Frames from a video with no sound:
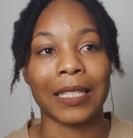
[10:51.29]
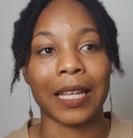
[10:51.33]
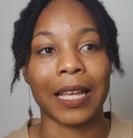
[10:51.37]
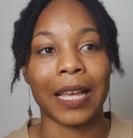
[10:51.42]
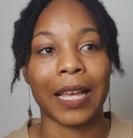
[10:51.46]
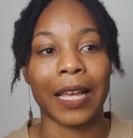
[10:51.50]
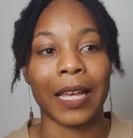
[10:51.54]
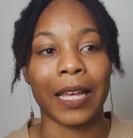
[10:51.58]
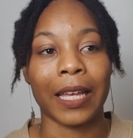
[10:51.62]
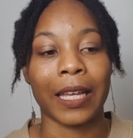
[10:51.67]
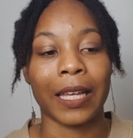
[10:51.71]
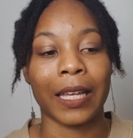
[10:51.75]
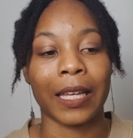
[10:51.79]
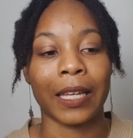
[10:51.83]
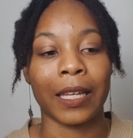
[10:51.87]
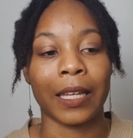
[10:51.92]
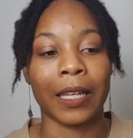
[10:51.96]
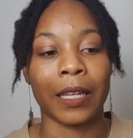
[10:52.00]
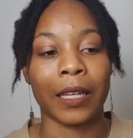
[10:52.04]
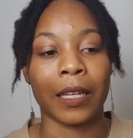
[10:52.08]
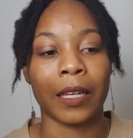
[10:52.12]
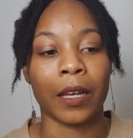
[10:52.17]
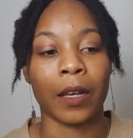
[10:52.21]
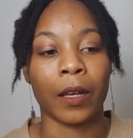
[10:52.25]

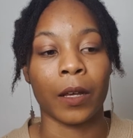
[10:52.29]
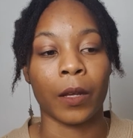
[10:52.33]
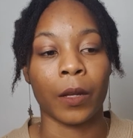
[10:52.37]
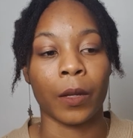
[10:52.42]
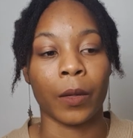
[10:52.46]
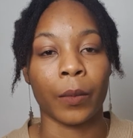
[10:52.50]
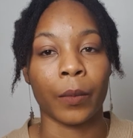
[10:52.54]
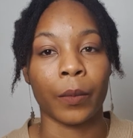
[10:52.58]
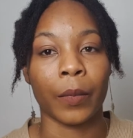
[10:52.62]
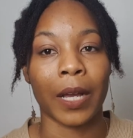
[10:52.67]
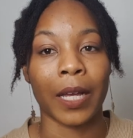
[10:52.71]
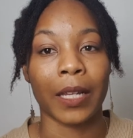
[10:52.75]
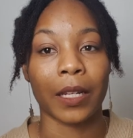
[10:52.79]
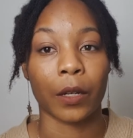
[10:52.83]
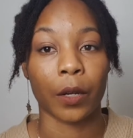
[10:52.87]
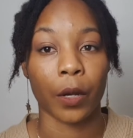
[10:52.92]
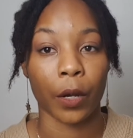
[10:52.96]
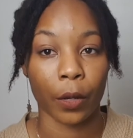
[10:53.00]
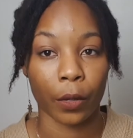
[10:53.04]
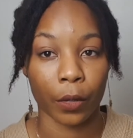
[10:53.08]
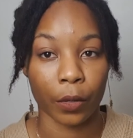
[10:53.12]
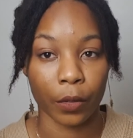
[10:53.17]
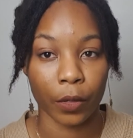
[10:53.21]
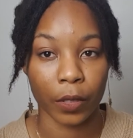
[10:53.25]
a
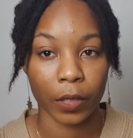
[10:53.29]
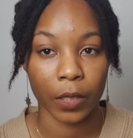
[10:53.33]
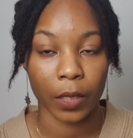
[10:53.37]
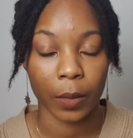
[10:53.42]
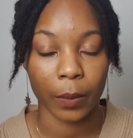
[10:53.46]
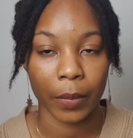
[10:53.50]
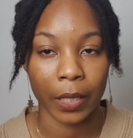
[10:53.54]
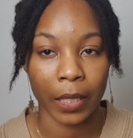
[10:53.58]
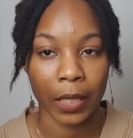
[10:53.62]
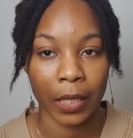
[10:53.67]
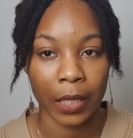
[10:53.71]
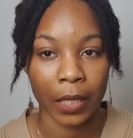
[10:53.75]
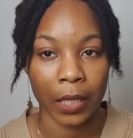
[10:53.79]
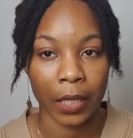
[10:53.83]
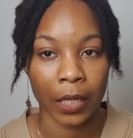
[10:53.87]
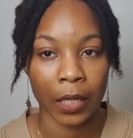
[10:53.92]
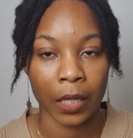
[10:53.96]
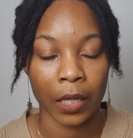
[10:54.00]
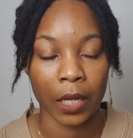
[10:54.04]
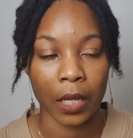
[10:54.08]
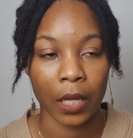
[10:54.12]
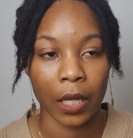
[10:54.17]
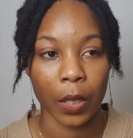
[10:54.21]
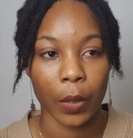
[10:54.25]
colonoscopy,
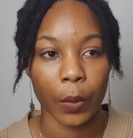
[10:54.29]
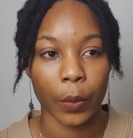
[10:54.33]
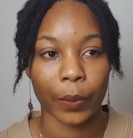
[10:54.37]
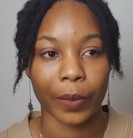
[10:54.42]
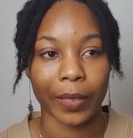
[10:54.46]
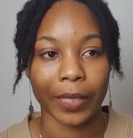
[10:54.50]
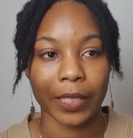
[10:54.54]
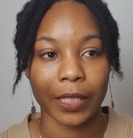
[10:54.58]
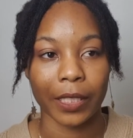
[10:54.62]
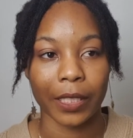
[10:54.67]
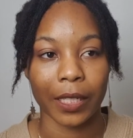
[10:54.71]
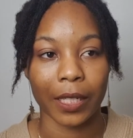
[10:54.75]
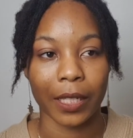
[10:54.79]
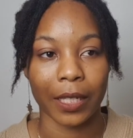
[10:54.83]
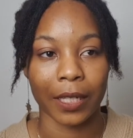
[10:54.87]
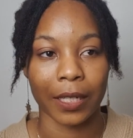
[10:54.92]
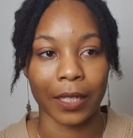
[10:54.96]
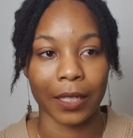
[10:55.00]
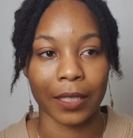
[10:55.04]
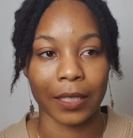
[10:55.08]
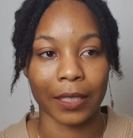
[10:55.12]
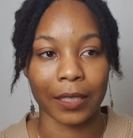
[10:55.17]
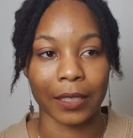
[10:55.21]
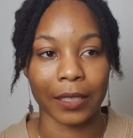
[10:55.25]
which
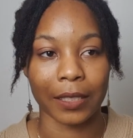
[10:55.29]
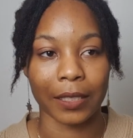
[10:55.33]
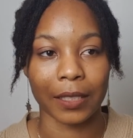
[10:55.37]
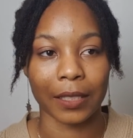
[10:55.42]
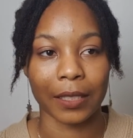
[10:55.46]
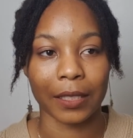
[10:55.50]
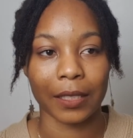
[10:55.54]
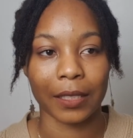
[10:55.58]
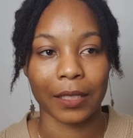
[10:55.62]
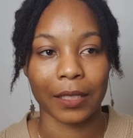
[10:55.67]
is